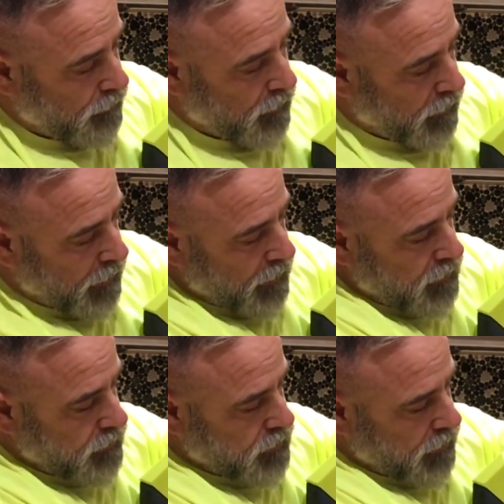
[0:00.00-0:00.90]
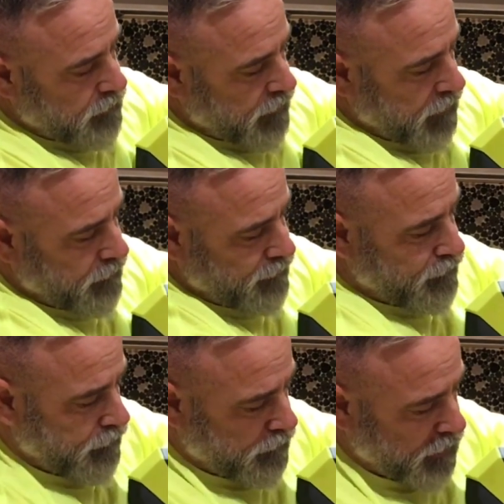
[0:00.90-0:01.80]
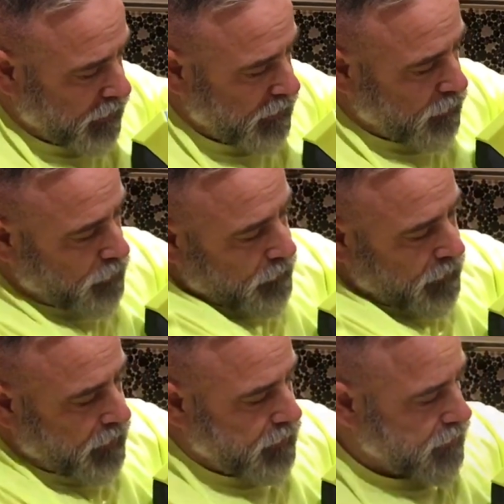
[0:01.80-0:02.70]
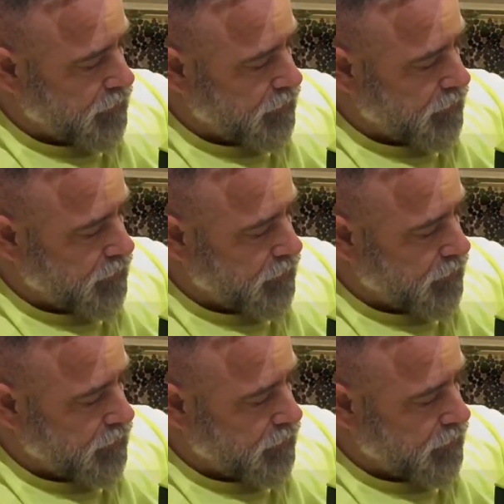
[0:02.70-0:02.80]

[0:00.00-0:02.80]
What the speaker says: Again, same thing, but a little bit bigger.